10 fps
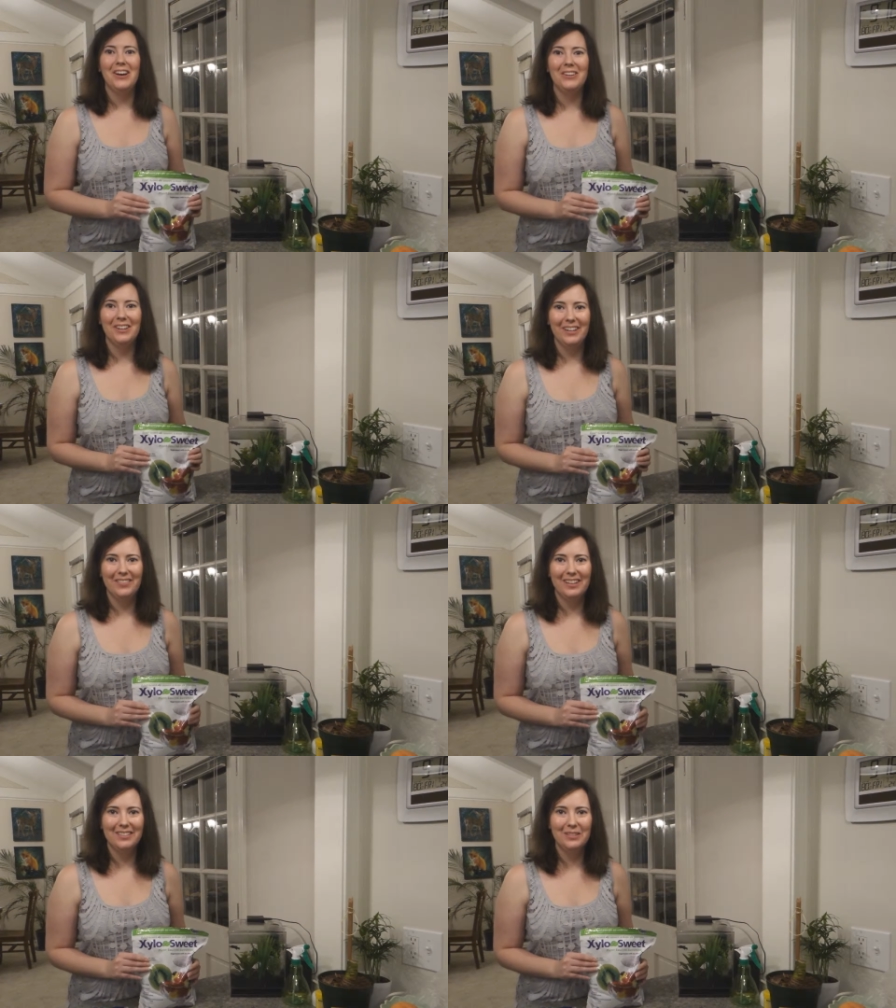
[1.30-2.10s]
All right,
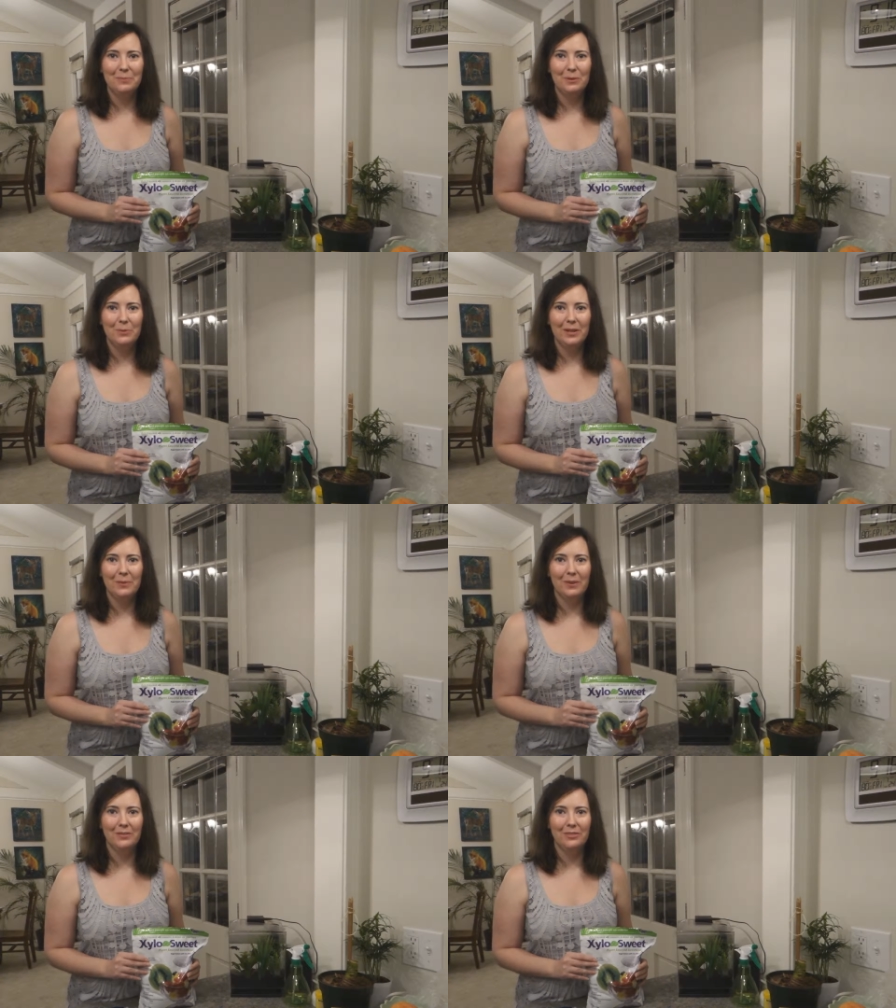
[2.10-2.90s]
I've got a super
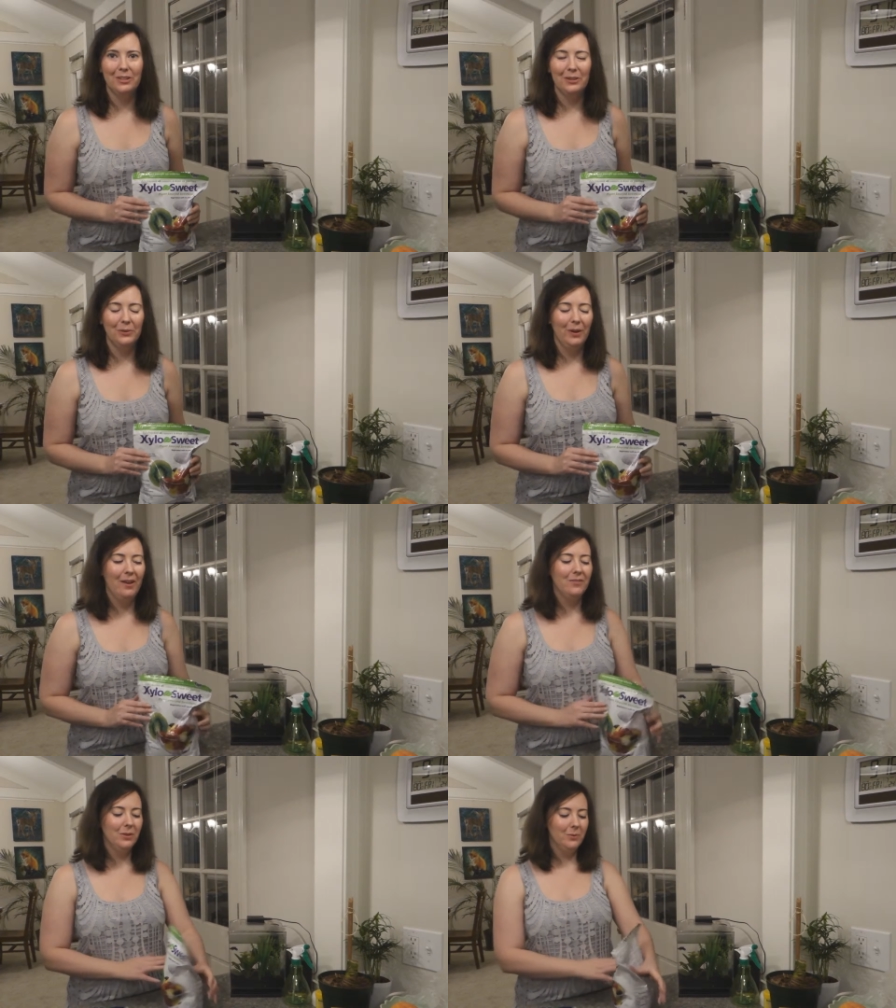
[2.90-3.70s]
weird one for you.
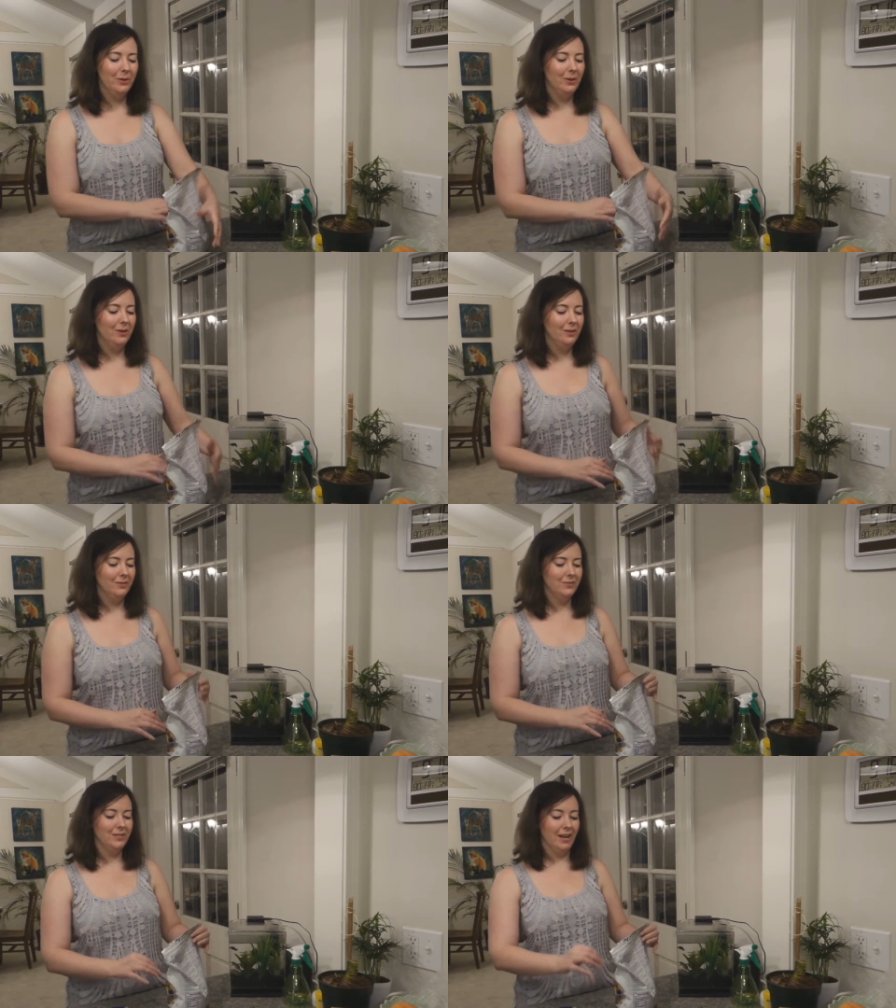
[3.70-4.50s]
Have you heard
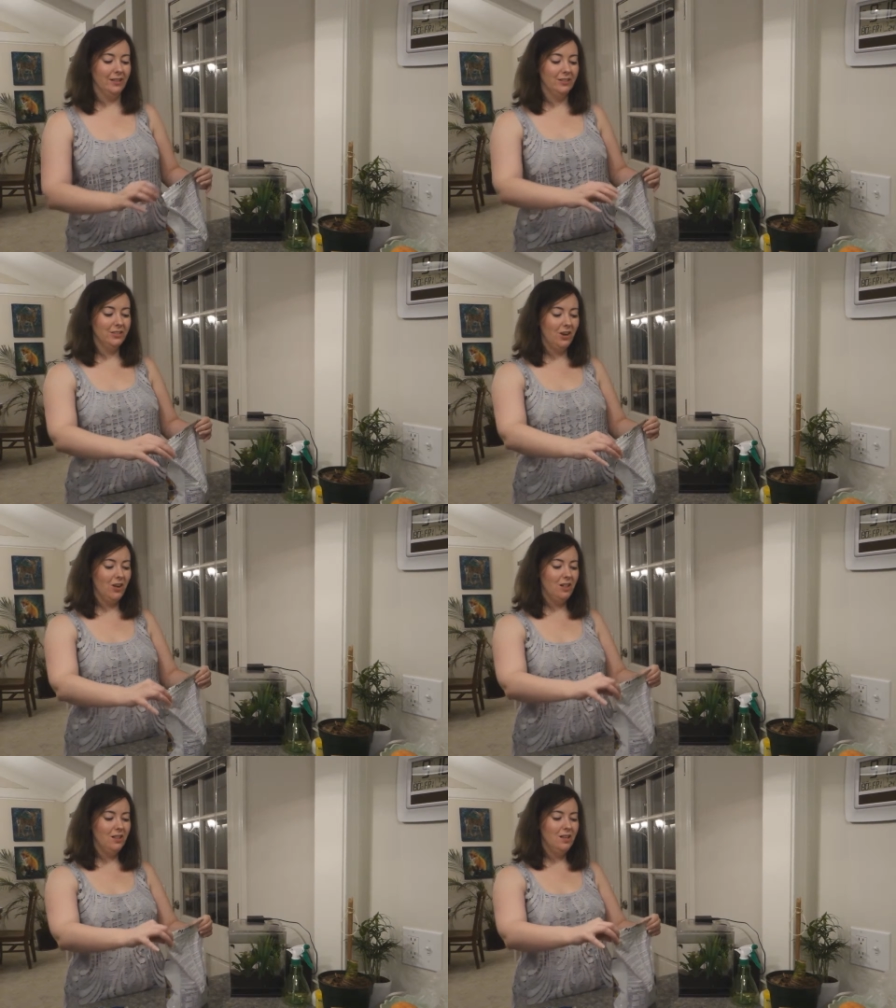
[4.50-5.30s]
of
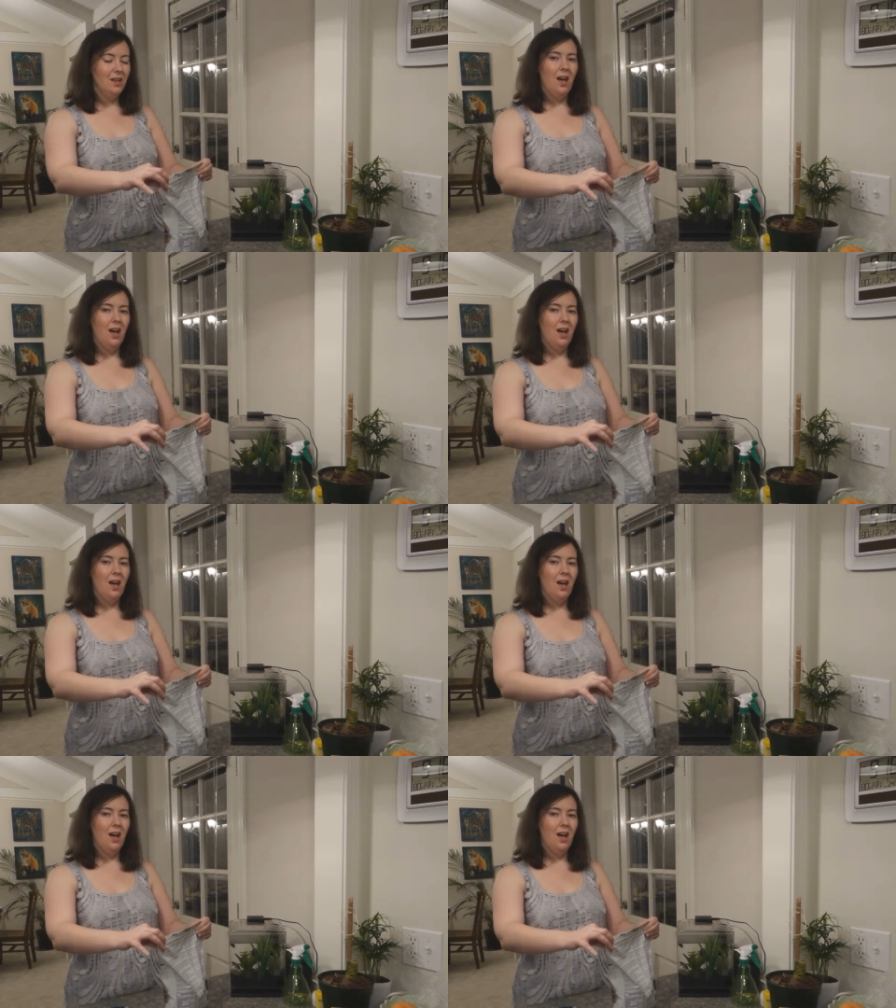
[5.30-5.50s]
xylitol?